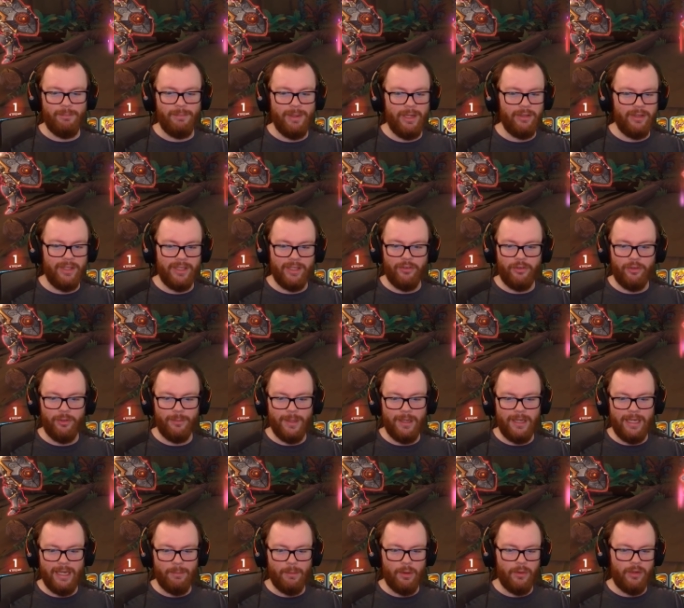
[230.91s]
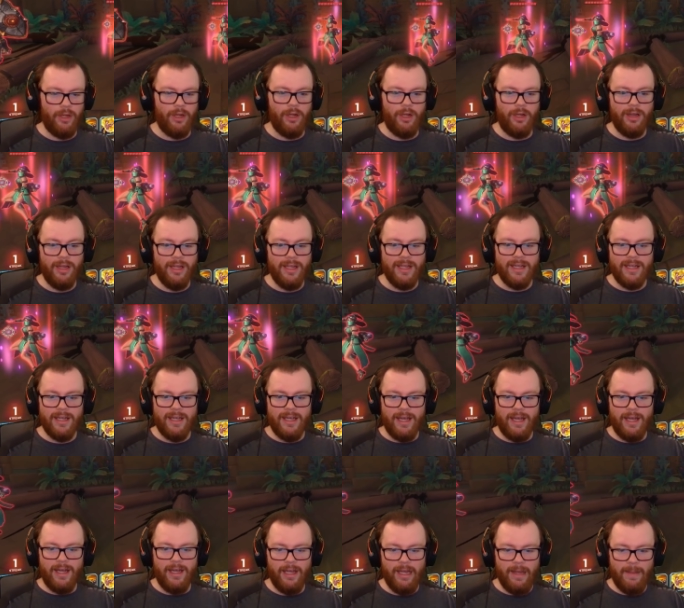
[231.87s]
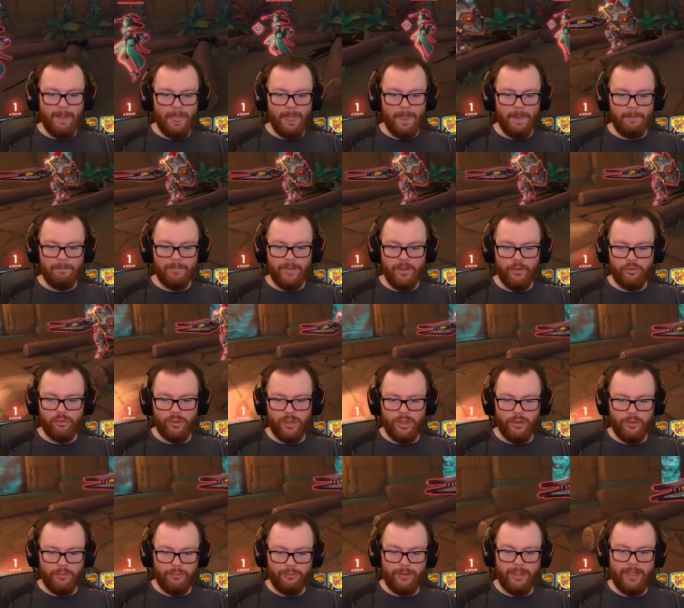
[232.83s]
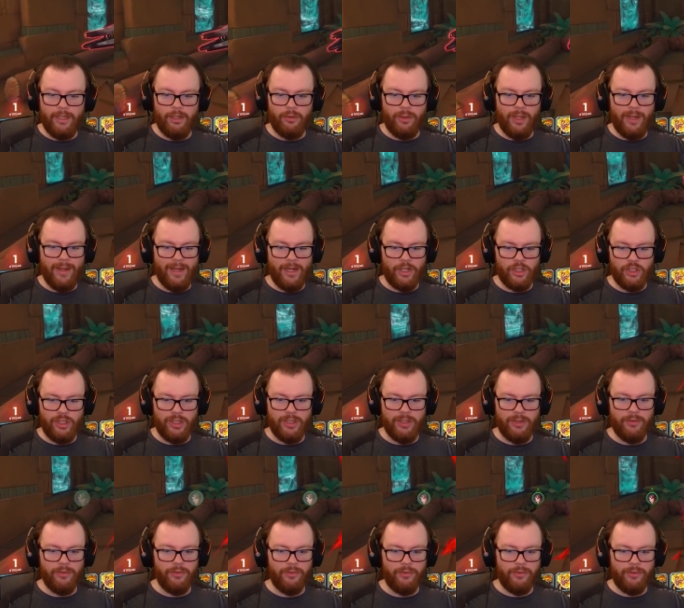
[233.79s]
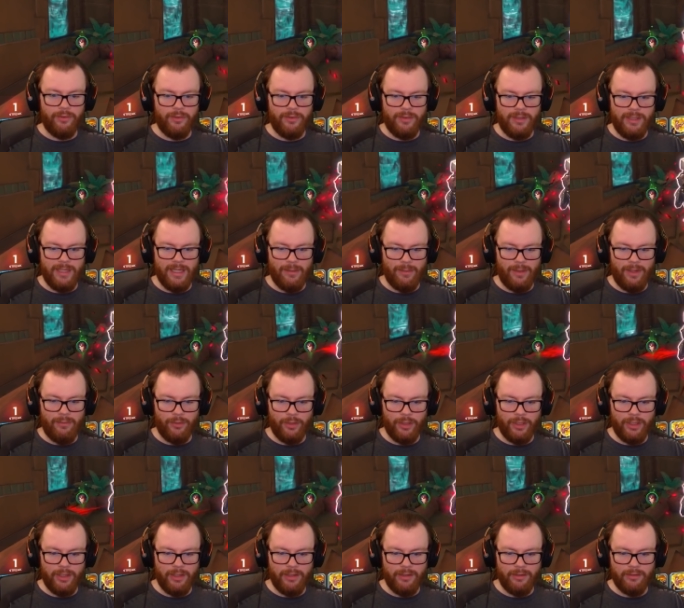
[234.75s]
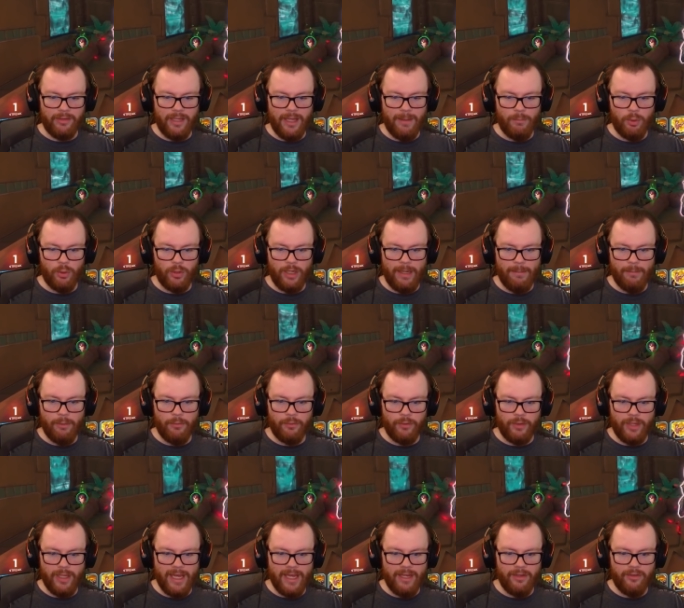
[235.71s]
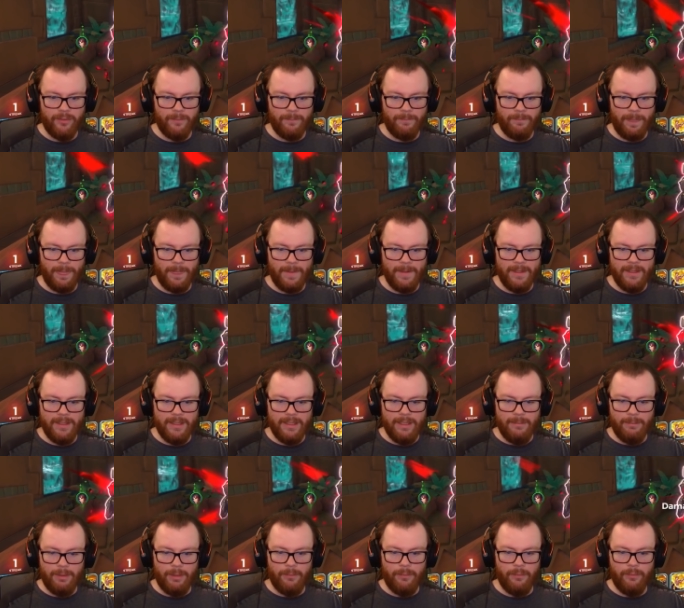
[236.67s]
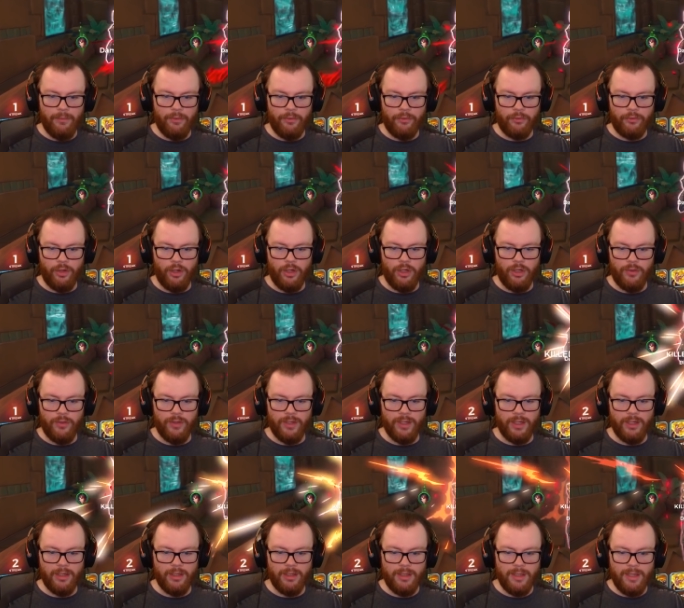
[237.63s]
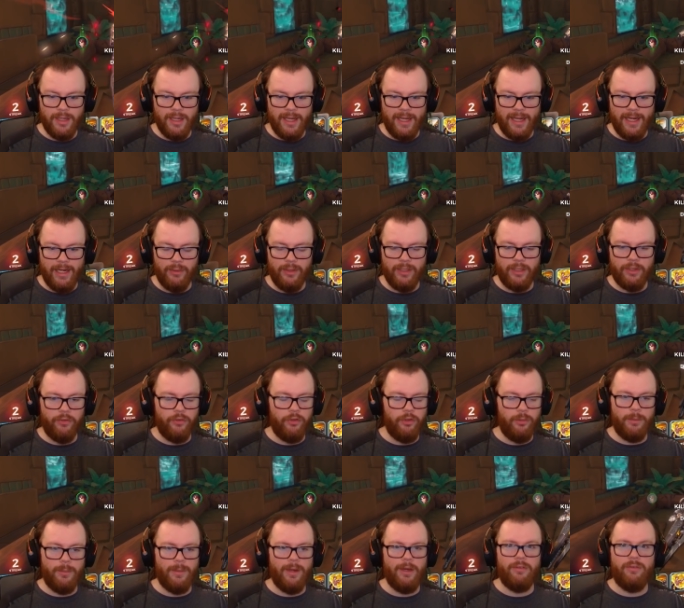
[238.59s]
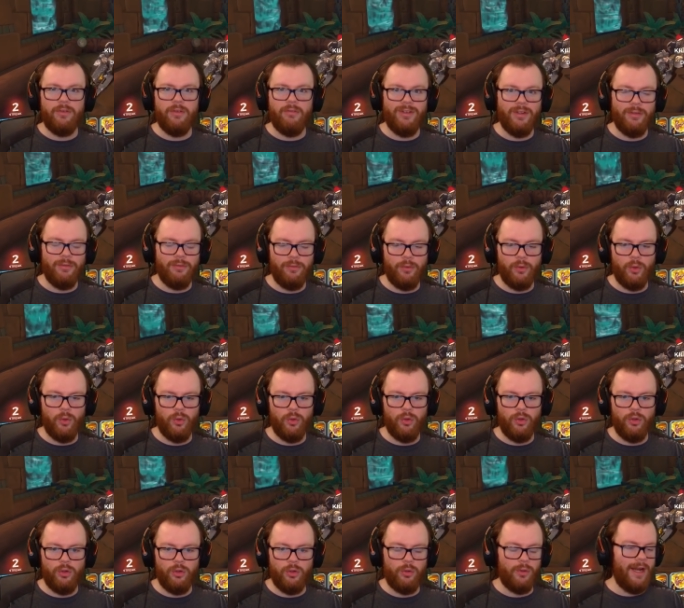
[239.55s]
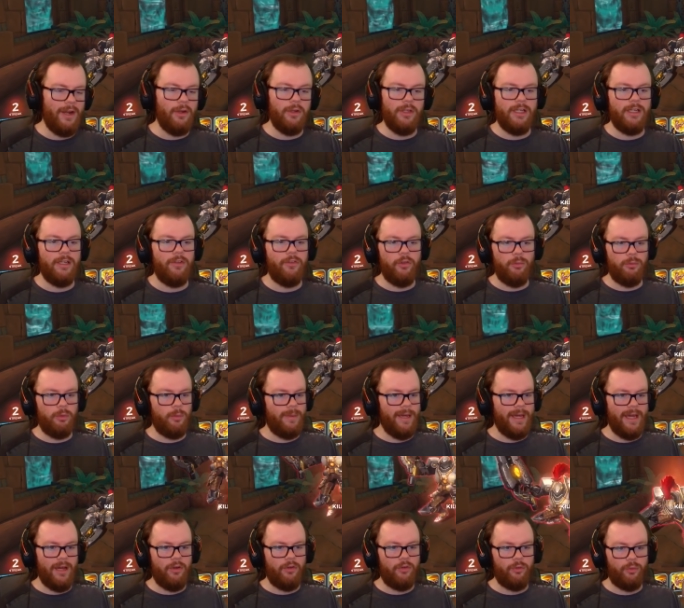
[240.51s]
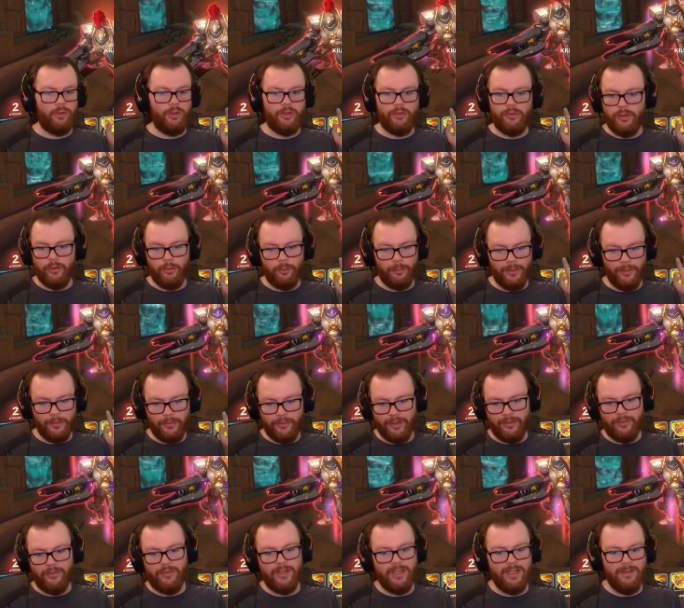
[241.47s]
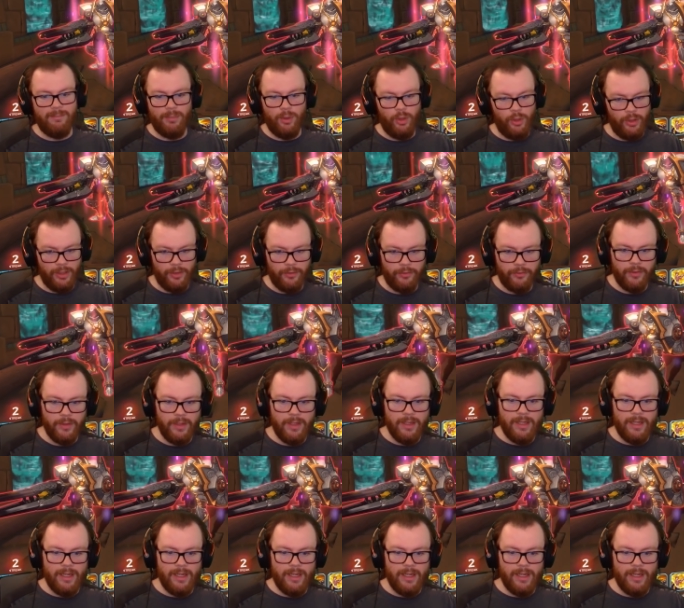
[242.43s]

Barely consumed any ammo at all. Um, let's try it on the Fernando now, actually, because, yeah, we're definitely going to need a lot more ammo for that. But I mean, with this card in there, I only consumed about 54, or I only consumed about, excuse me, 16 bullets.